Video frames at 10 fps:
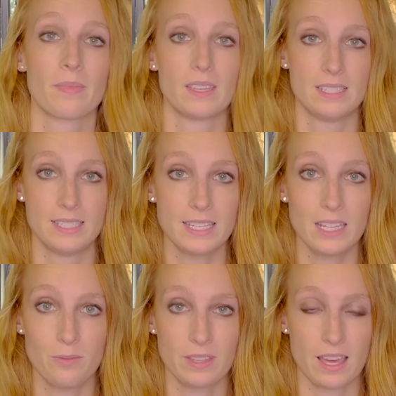
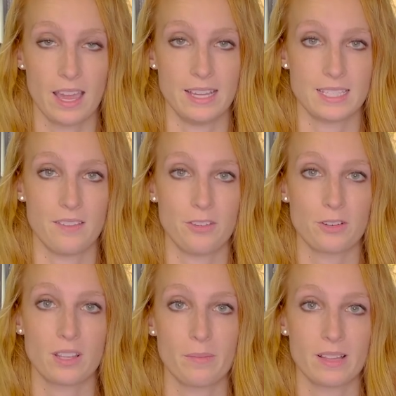Sticking with eyes, if your
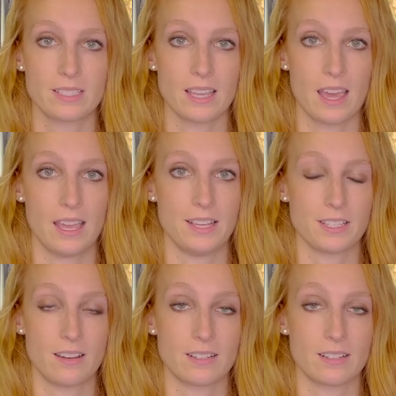chameleon's eyes are